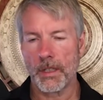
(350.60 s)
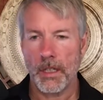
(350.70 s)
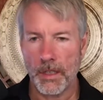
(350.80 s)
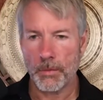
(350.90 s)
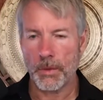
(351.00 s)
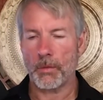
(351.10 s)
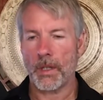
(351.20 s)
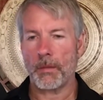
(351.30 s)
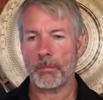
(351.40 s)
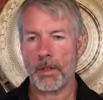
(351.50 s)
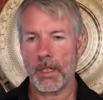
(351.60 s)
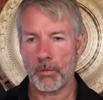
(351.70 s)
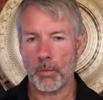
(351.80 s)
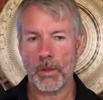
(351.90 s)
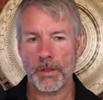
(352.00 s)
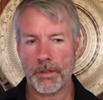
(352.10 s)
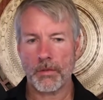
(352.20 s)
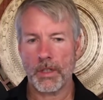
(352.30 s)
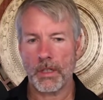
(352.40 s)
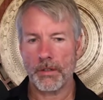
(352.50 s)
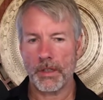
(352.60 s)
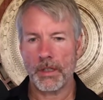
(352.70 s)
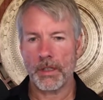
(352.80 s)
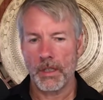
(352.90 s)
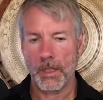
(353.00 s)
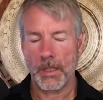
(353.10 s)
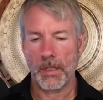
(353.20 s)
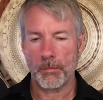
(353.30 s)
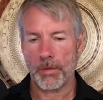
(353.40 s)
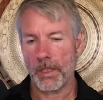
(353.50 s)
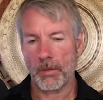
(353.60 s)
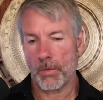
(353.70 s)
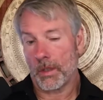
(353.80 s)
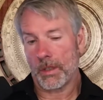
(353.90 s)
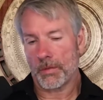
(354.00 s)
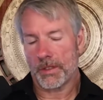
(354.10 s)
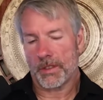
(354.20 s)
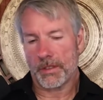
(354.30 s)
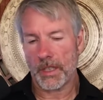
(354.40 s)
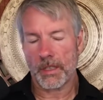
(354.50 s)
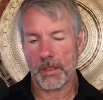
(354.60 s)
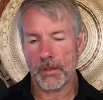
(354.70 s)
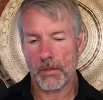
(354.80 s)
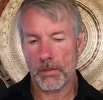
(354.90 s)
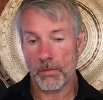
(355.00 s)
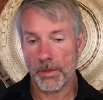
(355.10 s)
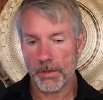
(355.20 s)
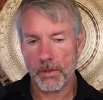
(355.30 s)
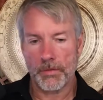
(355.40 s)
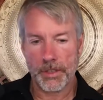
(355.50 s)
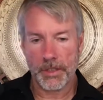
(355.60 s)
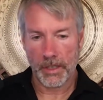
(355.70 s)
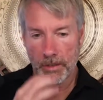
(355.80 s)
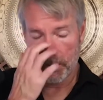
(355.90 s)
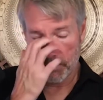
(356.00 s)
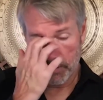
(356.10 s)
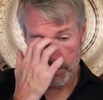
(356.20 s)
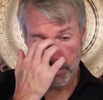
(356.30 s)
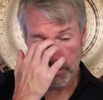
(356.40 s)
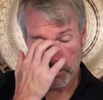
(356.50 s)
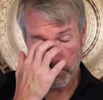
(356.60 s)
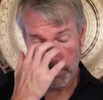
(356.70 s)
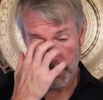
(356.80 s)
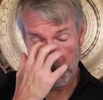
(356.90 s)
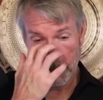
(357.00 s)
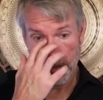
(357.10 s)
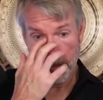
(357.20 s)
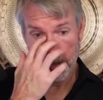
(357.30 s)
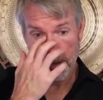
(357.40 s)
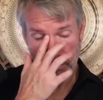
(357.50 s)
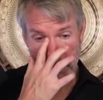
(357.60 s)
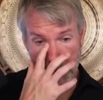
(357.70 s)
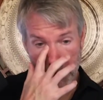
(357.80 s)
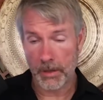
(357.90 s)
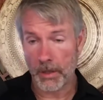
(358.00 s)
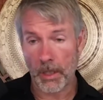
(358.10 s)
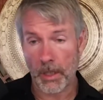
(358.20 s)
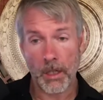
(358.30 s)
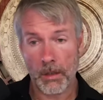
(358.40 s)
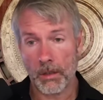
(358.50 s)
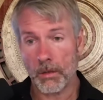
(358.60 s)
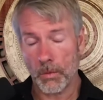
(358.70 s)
And then we wrapped Bretton Woods around it. And Bretton Woods was the second gold reserve standard of the century, except this time it's just the dollar